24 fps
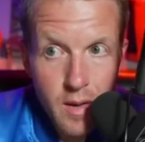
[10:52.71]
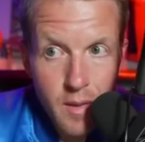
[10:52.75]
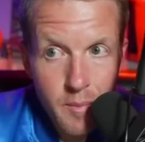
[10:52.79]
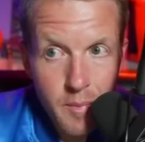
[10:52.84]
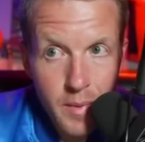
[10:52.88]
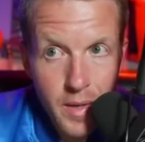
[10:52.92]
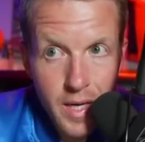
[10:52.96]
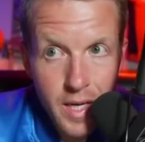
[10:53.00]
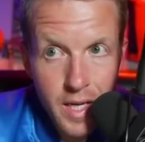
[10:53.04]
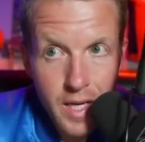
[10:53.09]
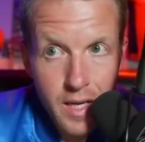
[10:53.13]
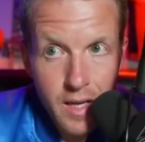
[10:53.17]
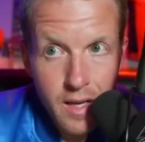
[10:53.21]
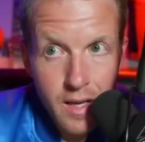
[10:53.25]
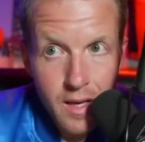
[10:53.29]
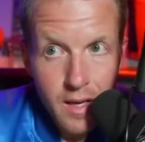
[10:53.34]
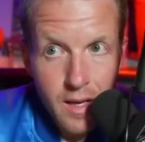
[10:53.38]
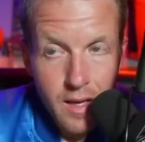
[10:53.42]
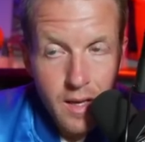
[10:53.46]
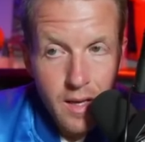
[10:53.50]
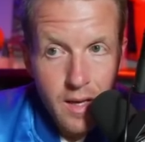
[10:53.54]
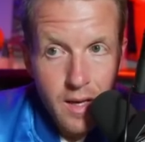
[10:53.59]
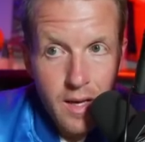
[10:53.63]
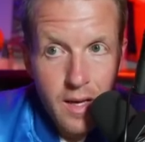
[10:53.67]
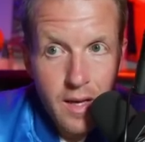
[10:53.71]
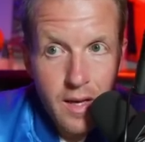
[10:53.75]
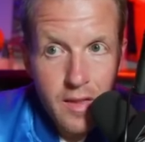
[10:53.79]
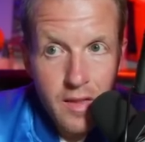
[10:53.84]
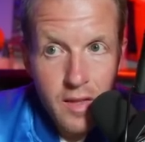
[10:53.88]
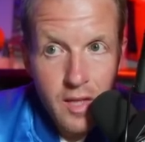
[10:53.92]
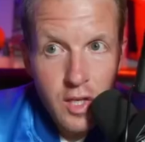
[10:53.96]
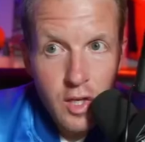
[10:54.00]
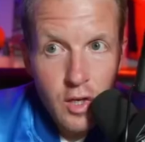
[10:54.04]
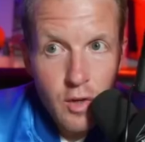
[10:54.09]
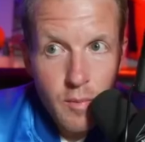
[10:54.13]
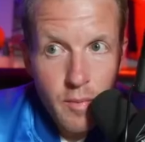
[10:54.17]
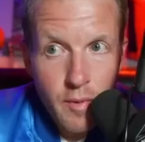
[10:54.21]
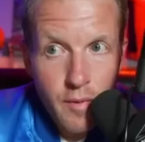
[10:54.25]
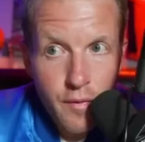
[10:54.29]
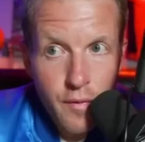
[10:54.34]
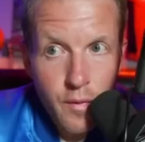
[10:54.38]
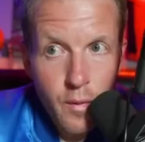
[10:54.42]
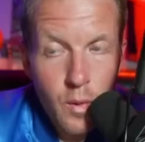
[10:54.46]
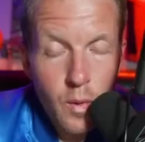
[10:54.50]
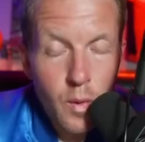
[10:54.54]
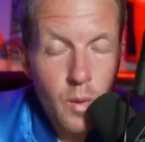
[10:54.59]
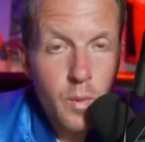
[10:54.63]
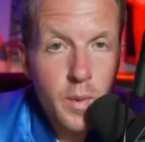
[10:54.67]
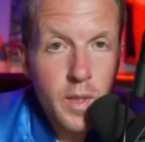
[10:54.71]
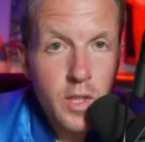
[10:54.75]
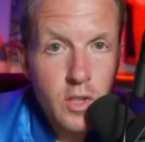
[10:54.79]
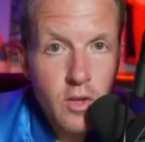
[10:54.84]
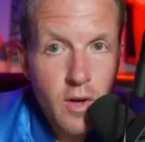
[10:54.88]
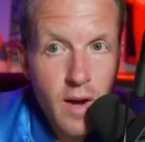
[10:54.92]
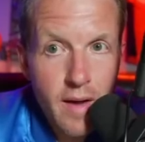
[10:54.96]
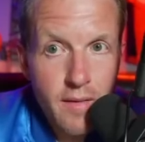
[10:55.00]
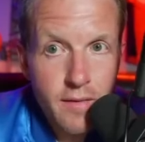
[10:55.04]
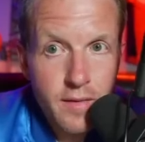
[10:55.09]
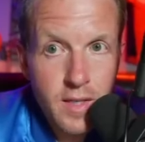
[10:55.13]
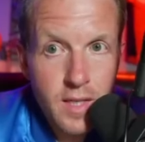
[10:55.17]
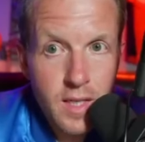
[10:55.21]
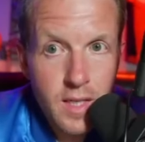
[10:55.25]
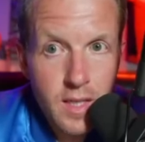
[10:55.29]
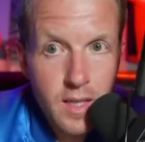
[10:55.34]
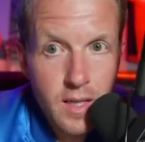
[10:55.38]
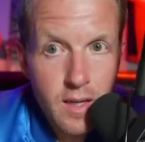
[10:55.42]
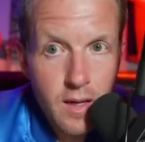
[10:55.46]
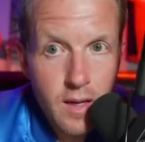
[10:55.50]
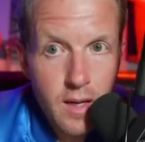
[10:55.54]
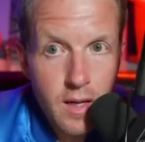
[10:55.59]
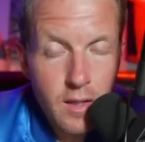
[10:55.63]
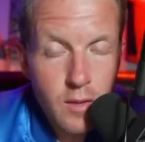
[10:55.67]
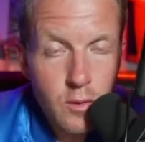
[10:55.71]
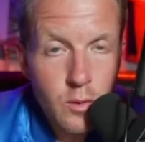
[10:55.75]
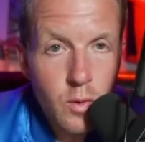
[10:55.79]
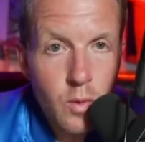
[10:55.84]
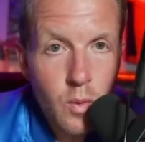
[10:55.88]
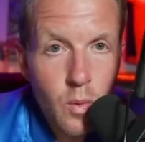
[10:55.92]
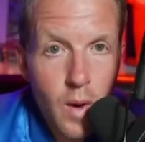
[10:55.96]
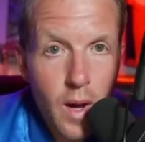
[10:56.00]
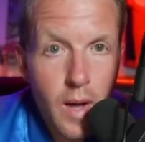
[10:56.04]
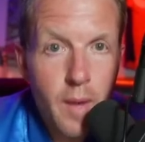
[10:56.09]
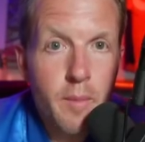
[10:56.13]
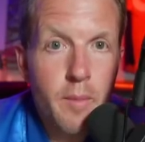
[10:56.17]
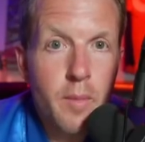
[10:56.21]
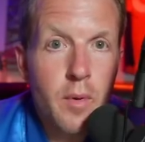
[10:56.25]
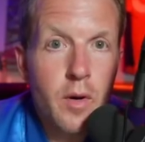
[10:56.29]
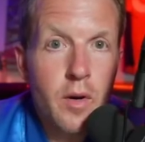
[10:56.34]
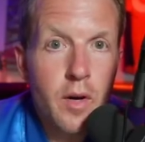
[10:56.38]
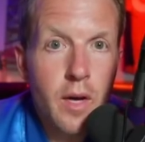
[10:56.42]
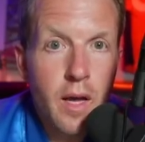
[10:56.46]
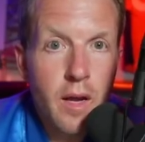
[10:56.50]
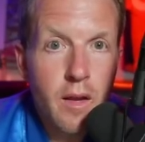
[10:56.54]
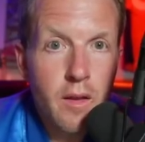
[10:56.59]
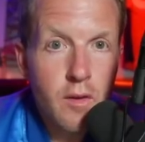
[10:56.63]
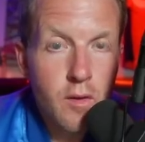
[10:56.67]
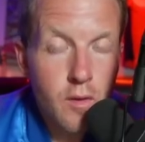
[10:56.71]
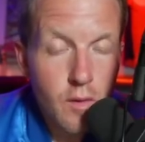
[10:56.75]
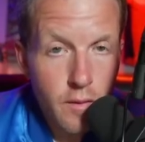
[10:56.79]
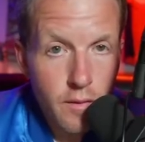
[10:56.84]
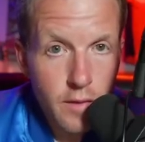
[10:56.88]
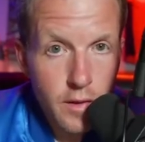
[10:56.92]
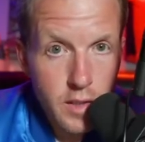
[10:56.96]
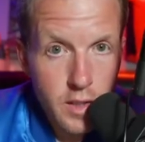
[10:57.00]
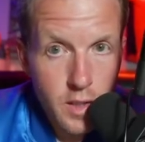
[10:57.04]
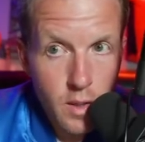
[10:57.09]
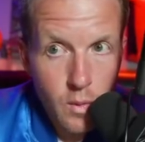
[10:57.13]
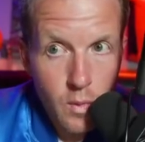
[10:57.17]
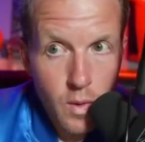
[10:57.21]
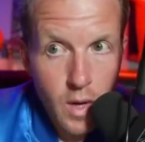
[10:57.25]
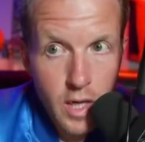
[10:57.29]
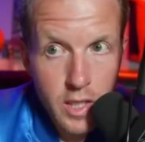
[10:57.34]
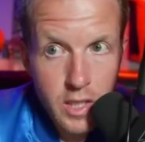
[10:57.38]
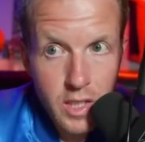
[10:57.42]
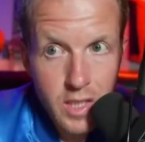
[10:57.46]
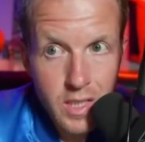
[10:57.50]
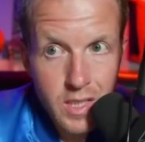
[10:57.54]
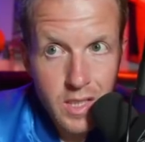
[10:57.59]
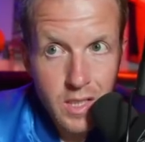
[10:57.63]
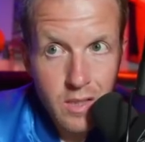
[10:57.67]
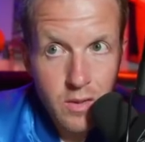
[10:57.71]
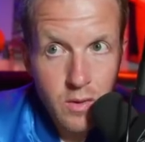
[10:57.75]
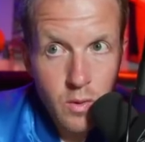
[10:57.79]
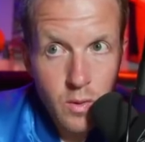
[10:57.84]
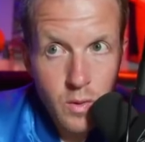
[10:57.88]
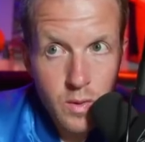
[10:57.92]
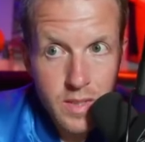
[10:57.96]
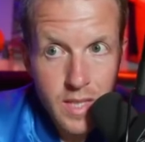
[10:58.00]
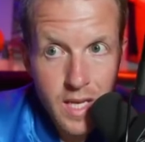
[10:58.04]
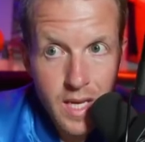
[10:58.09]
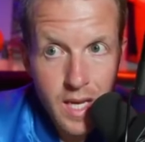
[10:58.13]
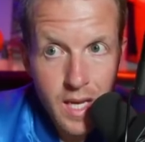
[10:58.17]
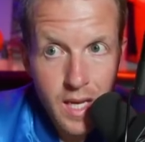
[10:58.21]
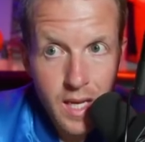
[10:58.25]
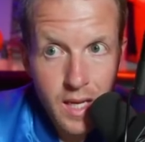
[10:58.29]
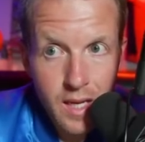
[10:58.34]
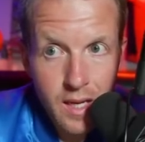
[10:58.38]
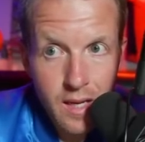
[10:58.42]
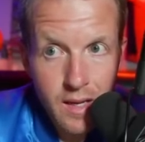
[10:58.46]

But the year before, we drafted Luke Wattenberg out of the University of Washington, who was a